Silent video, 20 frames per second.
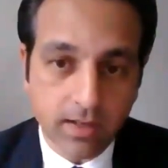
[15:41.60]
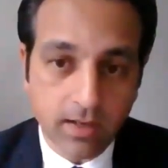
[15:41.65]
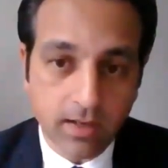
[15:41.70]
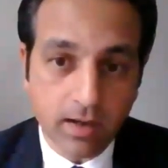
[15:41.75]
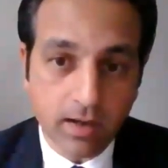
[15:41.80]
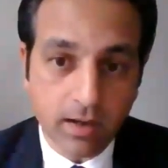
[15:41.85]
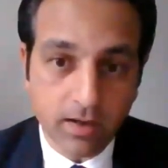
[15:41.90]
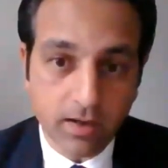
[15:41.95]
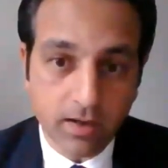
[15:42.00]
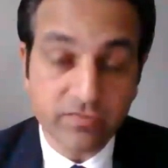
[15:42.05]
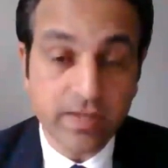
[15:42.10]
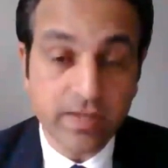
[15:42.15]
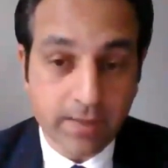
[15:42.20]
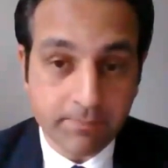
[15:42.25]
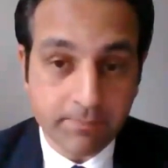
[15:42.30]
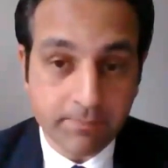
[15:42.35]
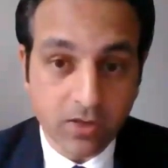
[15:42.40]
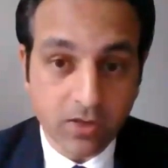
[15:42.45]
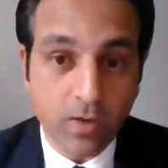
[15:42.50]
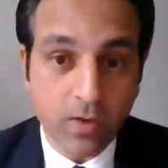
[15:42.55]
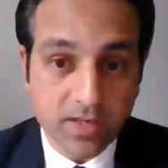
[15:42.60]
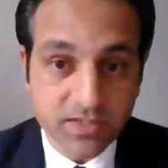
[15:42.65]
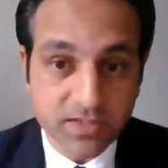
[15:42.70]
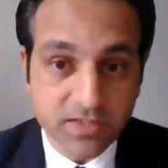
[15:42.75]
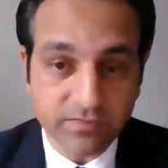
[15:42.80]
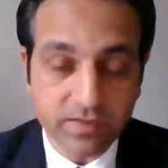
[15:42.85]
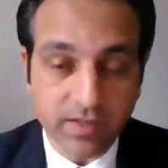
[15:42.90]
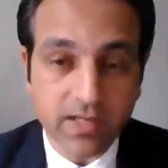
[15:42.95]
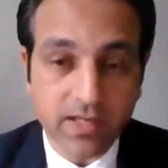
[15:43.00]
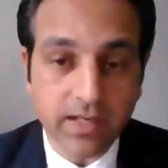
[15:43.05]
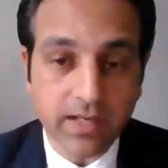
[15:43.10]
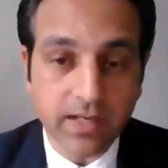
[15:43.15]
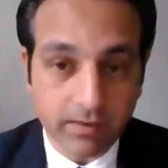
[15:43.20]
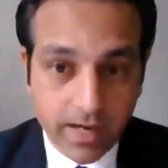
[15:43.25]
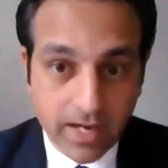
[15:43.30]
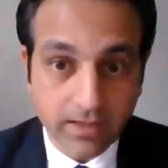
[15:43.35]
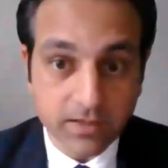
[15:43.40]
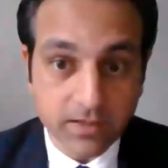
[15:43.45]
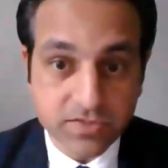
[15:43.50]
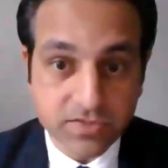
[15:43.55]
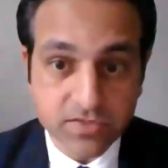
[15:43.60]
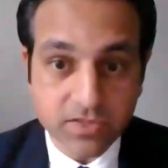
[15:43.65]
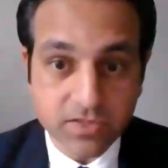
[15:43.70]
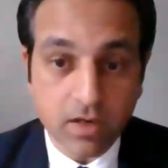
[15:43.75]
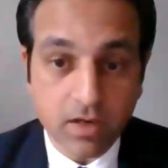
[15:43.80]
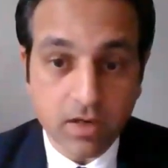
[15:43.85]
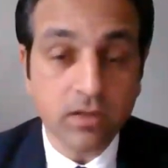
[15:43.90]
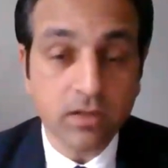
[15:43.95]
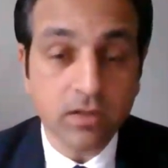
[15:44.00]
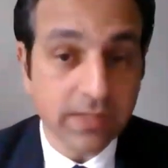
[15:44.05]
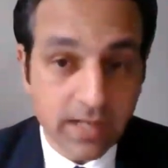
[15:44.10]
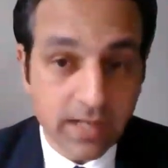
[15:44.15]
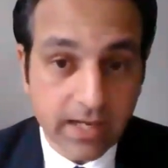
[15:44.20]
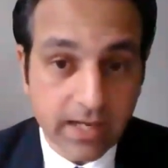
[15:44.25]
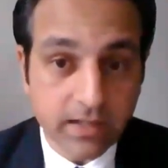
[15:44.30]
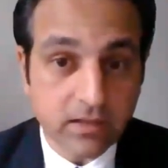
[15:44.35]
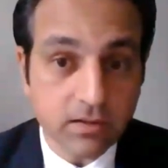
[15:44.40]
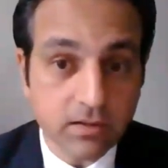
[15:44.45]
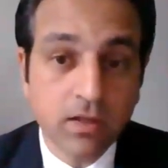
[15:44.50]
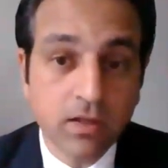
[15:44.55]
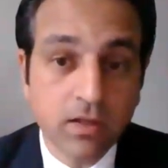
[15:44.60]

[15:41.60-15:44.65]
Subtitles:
of the Epic Wines of the Canary Islands online